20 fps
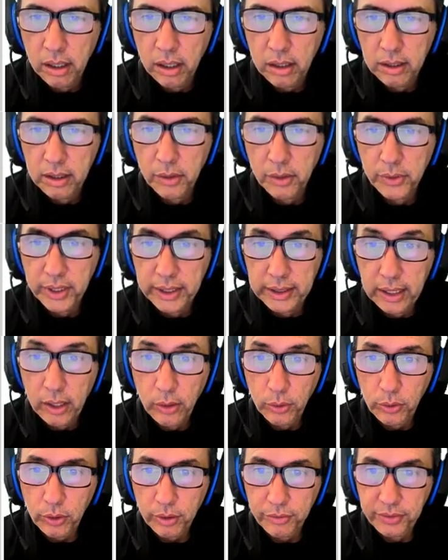
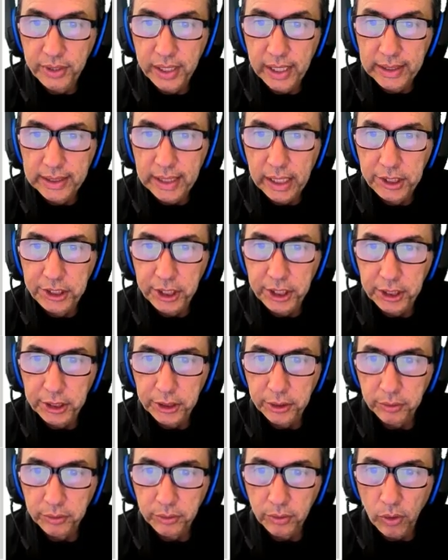result of this
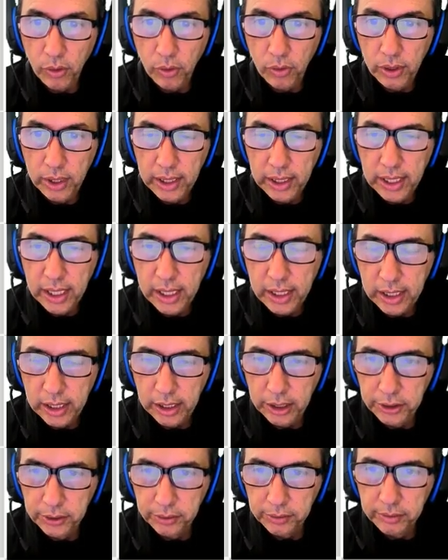addition, only the
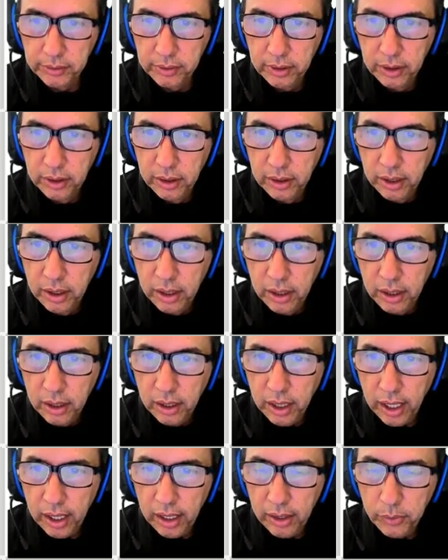addition.
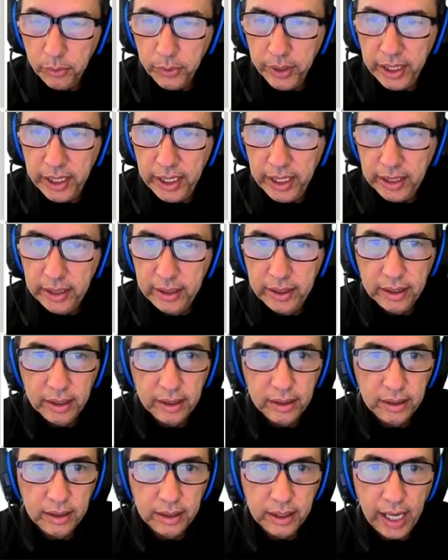Okay, we need
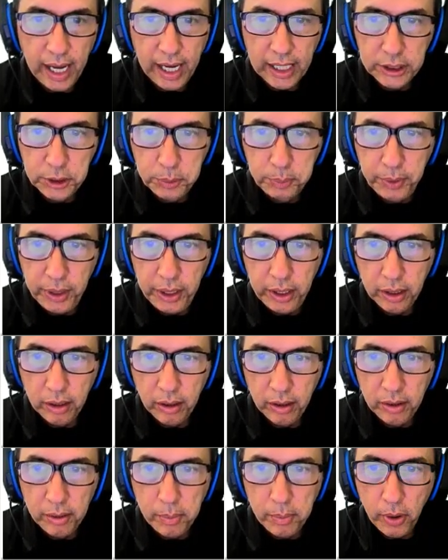SP
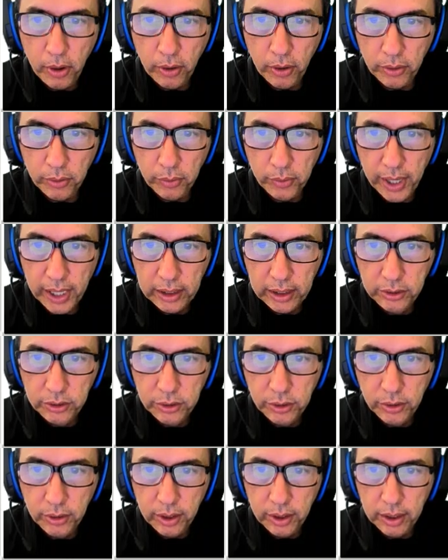on the bottom, right?
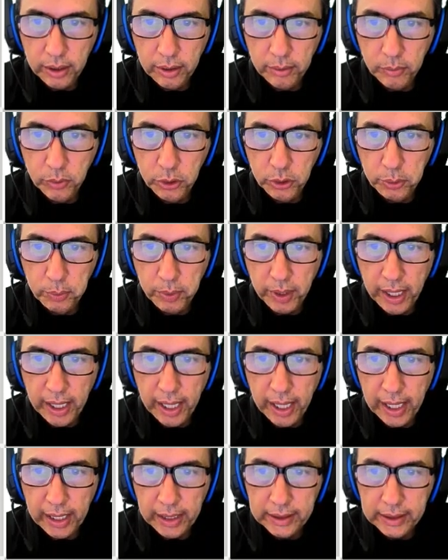So multiply
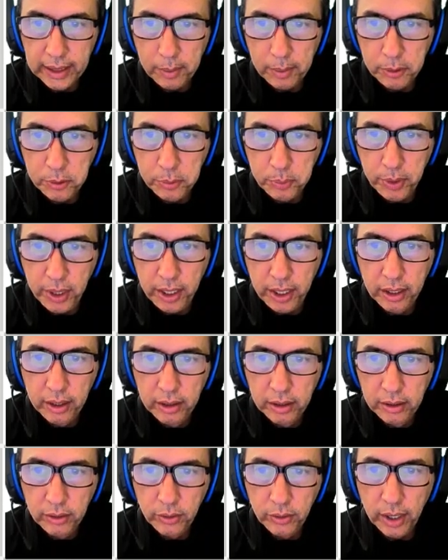S times P
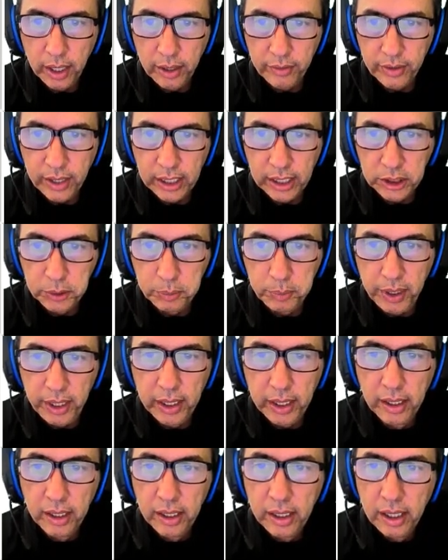to have SP,
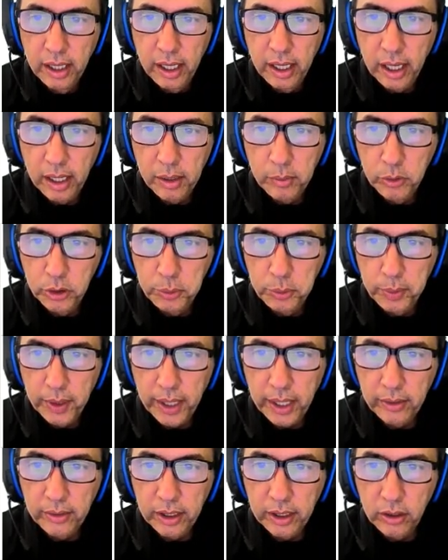and multiply
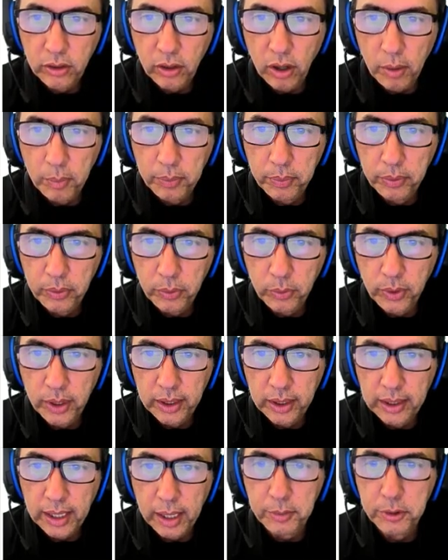on the top 1
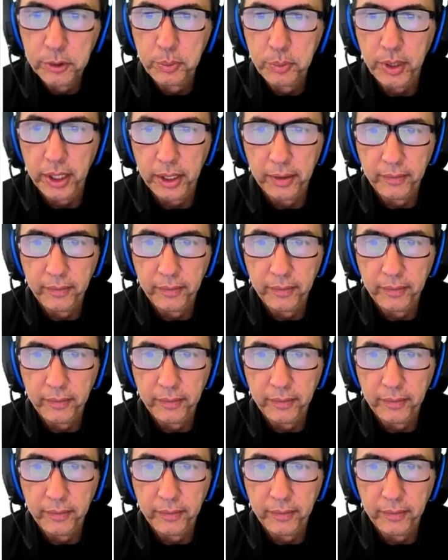times P.